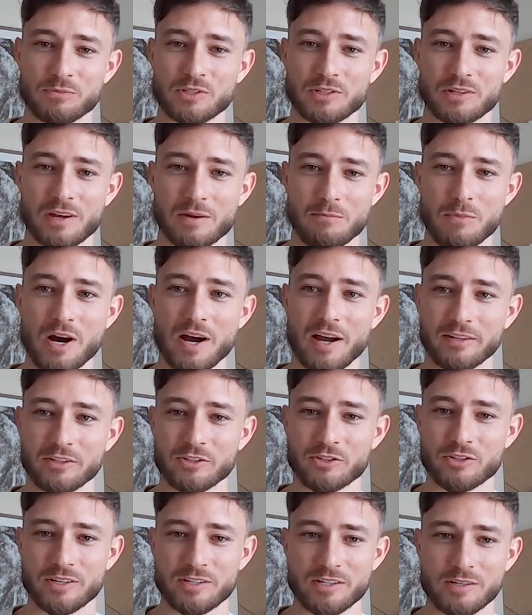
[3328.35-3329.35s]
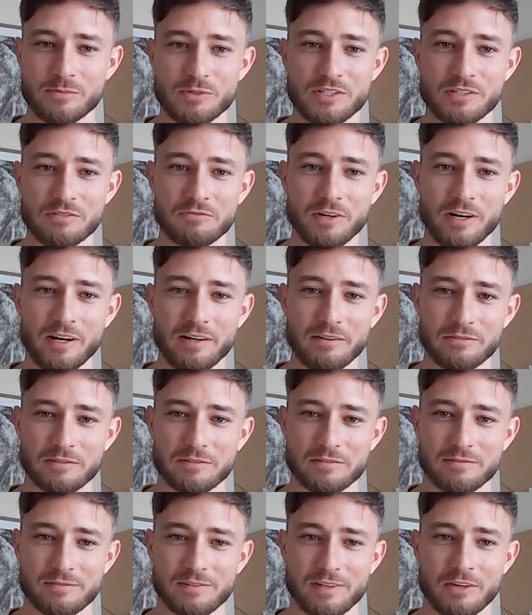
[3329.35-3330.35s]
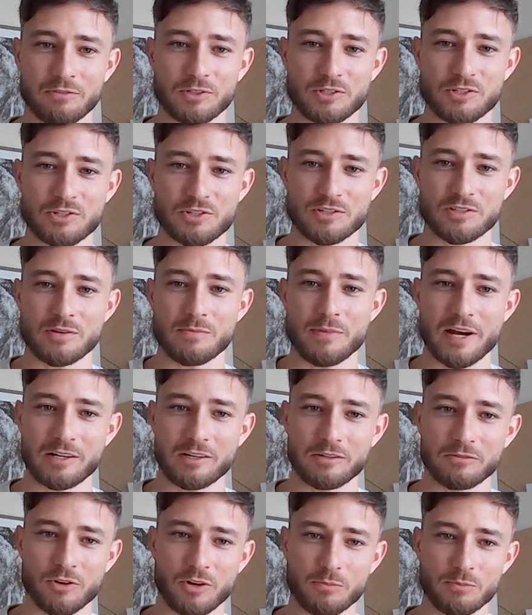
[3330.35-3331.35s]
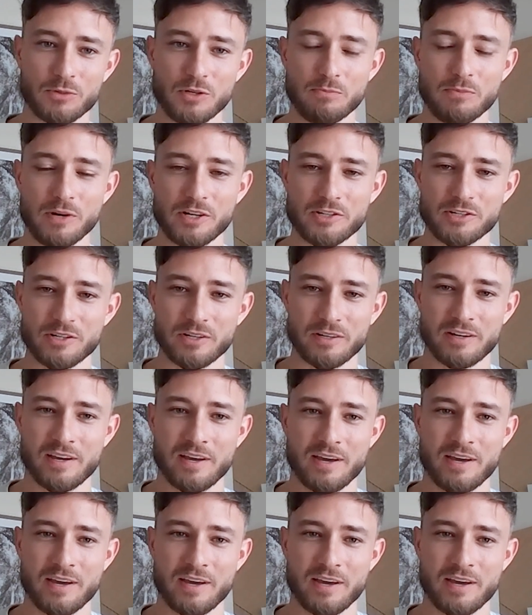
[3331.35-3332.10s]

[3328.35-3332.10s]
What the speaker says: to combine and train GPT-5 if it's just a matter of compute budget.